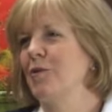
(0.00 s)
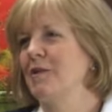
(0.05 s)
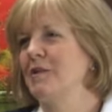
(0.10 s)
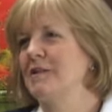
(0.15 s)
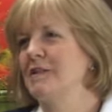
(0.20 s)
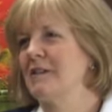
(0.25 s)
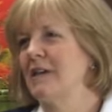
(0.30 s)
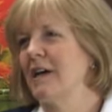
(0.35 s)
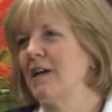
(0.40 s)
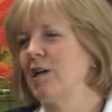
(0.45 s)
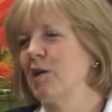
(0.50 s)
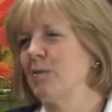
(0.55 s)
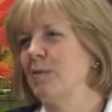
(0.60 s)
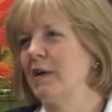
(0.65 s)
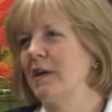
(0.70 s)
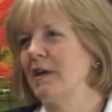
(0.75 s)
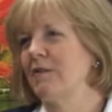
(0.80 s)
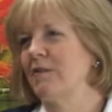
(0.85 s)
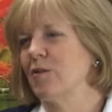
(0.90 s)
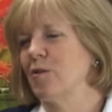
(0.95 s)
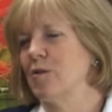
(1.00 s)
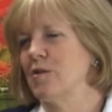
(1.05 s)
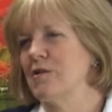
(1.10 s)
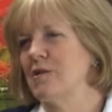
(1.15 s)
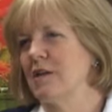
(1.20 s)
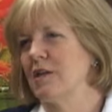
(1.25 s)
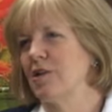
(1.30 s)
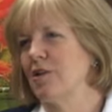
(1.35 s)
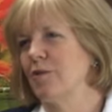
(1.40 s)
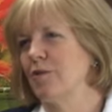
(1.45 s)
were telling me, of course,
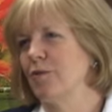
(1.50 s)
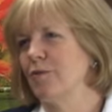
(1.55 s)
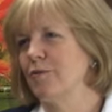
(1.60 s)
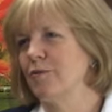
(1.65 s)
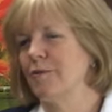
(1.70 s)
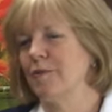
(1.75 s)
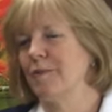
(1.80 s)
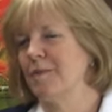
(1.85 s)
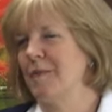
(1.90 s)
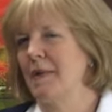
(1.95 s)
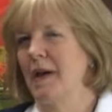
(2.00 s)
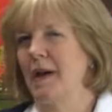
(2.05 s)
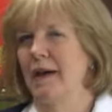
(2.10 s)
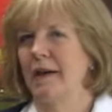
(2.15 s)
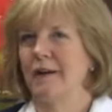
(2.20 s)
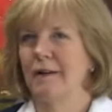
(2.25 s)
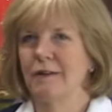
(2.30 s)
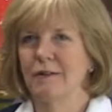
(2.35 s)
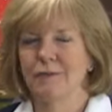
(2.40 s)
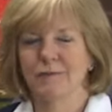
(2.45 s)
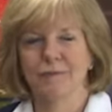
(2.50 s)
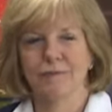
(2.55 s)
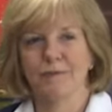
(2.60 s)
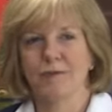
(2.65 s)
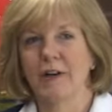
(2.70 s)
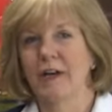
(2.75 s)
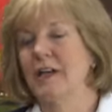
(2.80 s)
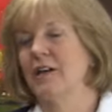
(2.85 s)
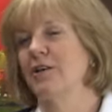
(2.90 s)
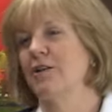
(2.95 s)
that you had a
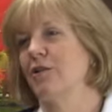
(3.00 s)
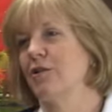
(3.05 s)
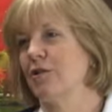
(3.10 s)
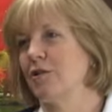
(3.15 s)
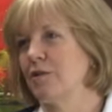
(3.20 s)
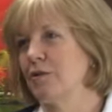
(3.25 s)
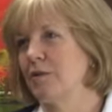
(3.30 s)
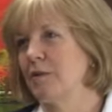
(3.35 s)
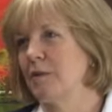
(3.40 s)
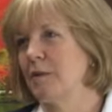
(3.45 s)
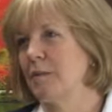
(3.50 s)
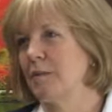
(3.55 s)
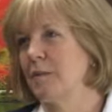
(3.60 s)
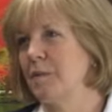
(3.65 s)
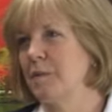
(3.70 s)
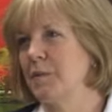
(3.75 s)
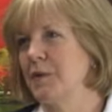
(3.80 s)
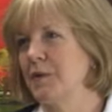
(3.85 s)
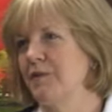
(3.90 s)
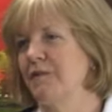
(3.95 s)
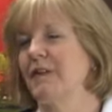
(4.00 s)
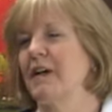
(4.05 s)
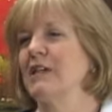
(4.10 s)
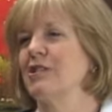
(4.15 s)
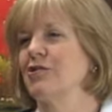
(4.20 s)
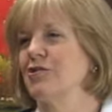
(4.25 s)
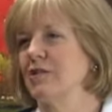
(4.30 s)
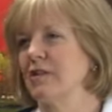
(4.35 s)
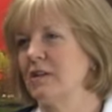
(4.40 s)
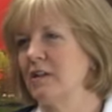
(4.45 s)
regular
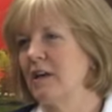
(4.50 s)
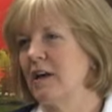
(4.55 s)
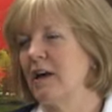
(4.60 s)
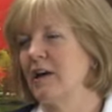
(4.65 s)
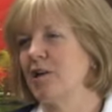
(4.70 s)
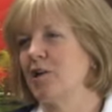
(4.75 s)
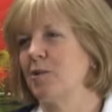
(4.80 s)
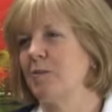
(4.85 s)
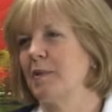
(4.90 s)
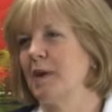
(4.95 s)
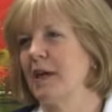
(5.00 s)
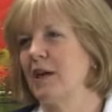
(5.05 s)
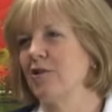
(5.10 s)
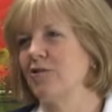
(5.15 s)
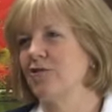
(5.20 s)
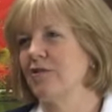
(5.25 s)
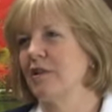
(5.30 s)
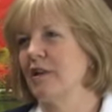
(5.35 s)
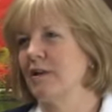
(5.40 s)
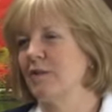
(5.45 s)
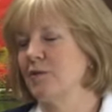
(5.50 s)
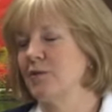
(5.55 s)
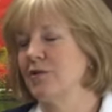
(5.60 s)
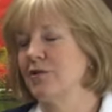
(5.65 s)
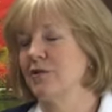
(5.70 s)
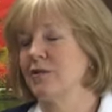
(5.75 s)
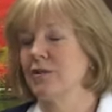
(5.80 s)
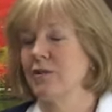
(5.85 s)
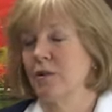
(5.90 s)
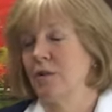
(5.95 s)
profession, occupation that was
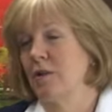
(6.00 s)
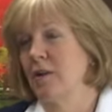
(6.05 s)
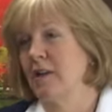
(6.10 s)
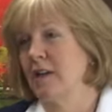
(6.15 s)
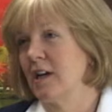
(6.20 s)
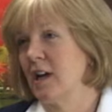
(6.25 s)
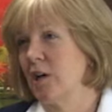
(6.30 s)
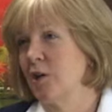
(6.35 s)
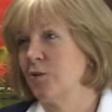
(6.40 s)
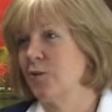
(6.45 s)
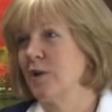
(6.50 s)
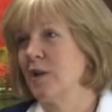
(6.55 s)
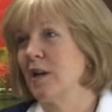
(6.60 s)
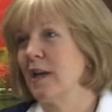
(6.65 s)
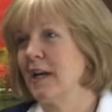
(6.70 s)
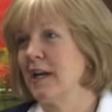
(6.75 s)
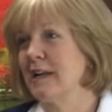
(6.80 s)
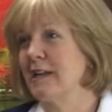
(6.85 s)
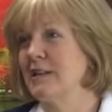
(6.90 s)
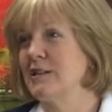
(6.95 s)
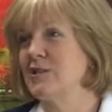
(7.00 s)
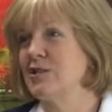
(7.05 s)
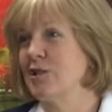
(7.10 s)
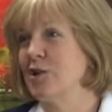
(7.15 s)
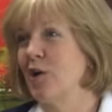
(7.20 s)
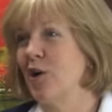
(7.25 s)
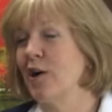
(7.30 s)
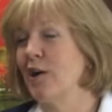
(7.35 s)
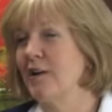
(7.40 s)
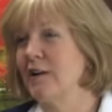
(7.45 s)
totally unrelated to
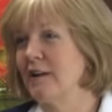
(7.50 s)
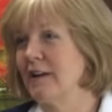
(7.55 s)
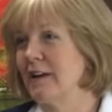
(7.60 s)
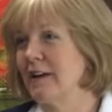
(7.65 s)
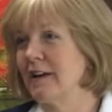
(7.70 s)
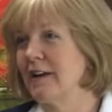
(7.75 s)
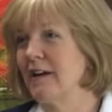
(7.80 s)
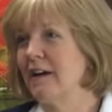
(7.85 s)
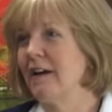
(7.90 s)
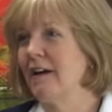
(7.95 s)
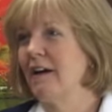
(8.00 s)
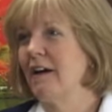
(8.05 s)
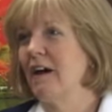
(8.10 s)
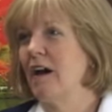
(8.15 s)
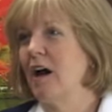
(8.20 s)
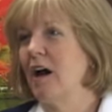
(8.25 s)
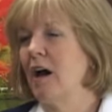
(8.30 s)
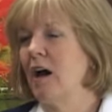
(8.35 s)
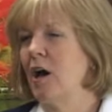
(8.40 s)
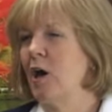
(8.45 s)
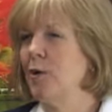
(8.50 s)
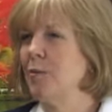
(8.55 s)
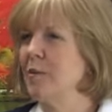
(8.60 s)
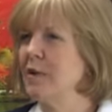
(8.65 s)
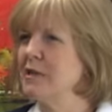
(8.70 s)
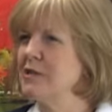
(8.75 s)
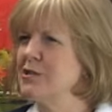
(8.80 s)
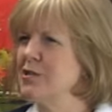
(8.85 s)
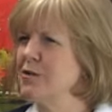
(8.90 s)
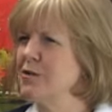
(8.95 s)
gardening.
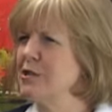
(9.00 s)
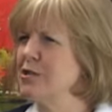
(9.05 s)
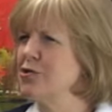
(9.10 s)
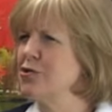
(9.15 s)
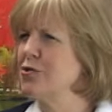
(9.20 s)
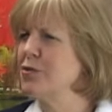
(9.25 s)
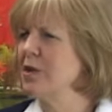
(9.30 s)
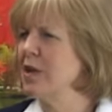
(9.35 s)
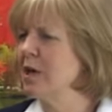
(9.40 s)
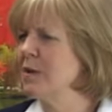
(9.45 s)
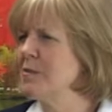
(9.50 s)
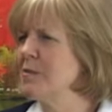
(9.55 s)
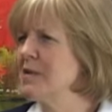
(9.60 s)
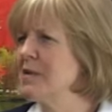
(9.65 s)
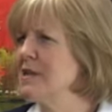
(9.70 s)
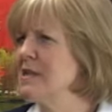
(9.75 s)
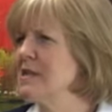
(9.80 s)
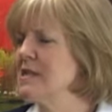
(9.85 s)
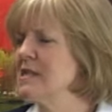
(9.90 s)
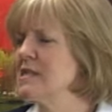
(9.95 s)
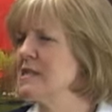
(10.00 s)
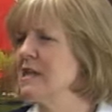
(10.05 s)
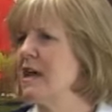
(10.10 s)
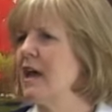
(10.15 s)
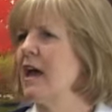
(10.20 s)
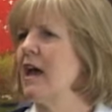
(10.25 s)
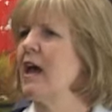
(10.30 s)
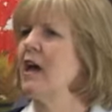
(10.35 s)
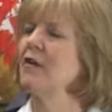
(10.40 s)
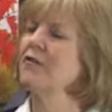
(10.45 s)
So did you come to this
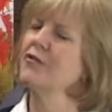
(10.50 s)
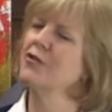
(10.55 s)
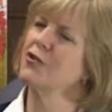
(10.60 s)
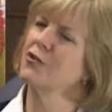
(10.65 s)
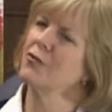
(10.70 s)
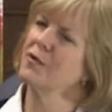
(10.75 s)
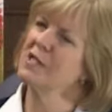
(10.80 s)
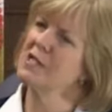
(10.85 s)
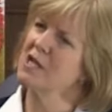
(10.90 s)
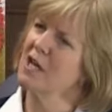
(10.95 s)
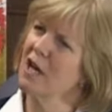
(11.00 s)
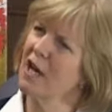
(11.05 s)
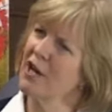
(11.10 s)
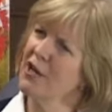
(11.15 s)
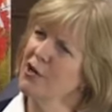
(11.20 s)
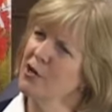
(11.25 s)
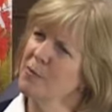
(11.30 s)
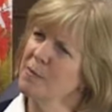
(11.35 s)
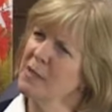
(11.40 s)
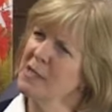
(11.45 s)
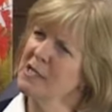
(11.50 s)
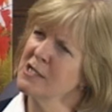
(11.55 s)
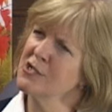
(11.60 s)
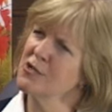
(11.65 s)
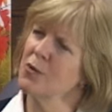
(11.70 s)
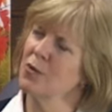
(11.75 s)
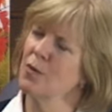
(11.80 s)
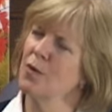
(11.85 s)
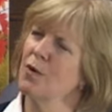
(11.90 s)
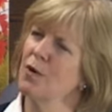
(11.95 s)
after retirement
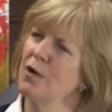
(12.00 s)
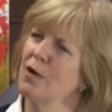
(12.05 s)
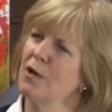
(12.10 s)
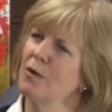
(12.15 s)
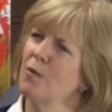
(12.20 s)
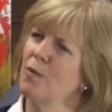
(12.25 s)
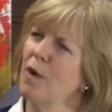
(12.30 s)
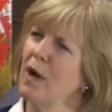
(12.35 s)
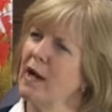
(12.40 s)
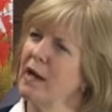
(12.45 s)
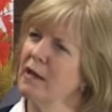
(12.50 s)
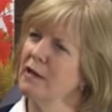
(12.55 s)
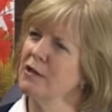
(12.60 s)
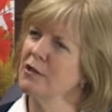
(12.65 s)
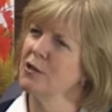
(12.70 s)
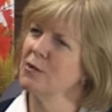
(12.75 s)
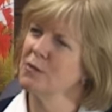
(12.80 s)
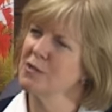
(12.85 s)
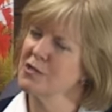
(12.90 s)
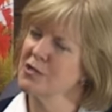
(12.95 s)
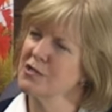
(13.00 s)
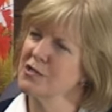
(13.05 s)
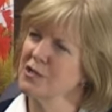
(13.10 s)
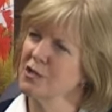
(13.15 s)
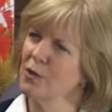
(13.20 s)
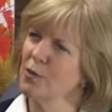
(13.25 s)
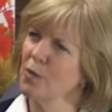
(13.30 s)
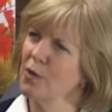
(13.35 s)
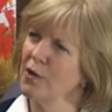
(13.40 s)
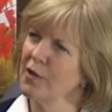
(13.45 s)
or while you were
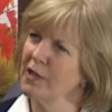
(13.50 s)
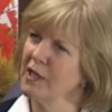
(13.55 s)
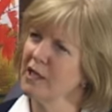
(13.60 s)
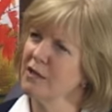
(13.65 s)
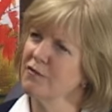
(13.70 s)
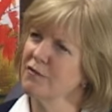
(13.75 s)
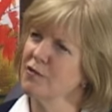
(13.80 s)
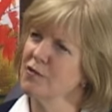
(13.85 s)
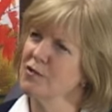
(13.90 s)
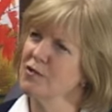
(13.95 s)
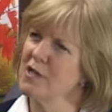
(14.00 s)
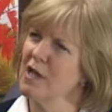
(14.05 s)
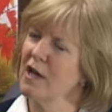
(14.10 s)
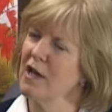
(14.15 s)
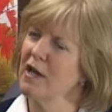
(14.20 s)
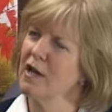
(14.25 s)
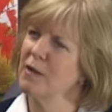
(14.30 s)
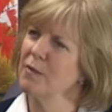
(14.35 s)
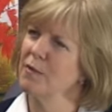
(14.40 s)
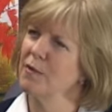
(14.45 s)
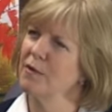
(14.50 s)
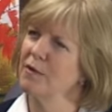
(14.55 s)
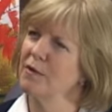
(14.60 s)
still working full-time,